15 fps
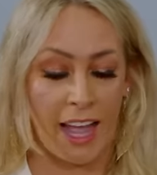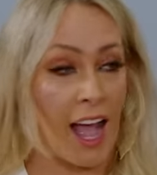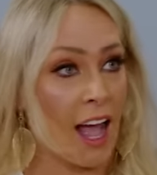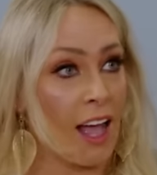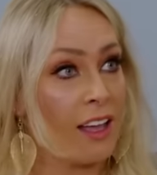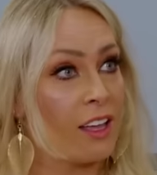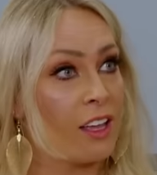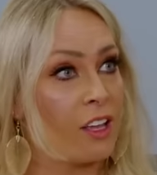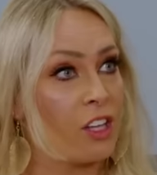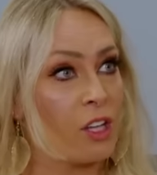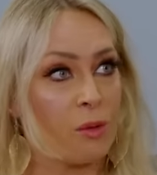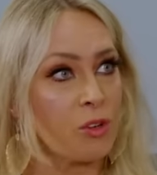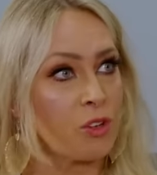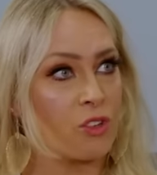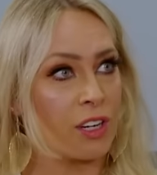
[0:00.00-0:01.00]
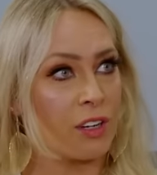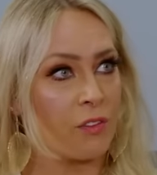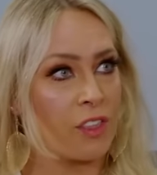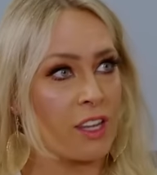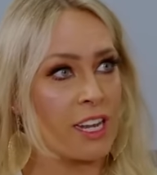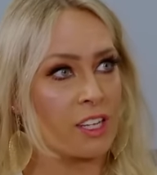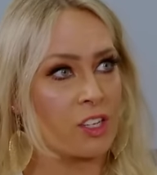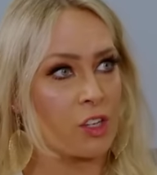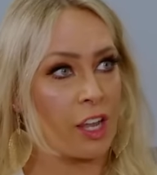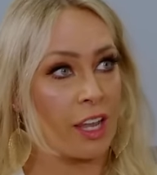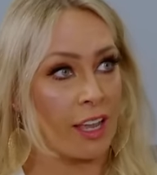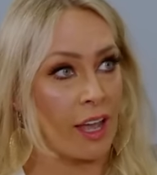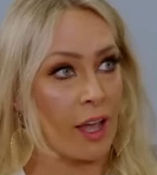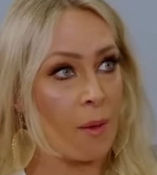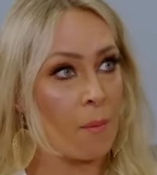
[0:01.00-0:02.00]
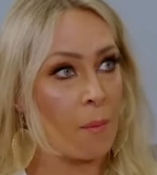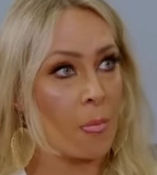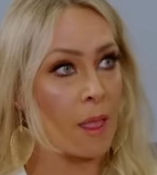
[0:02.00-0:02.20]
that, you wouldn't drink for the next year,